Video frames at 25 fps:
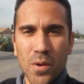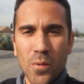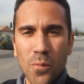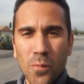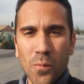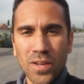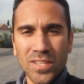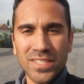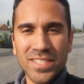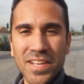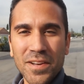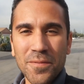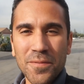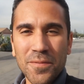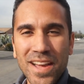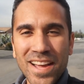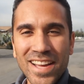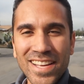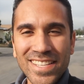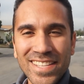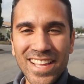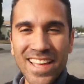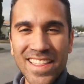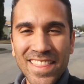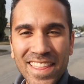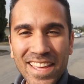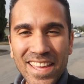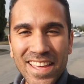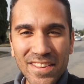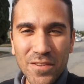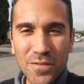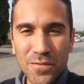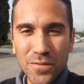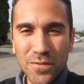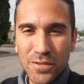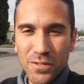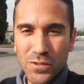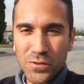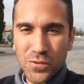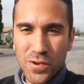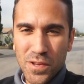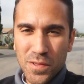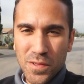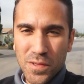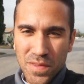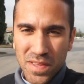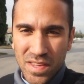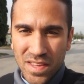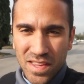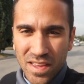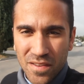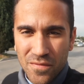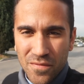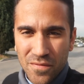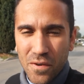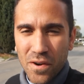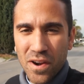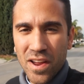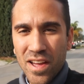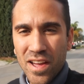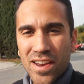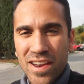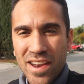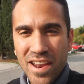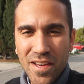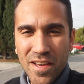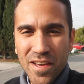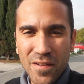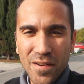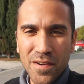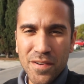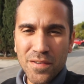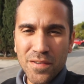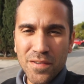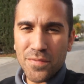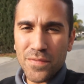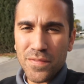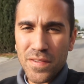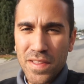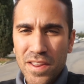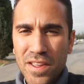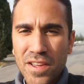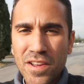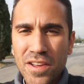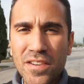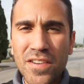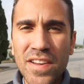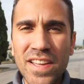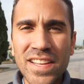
What's up guys, and thank you for joining me for another video.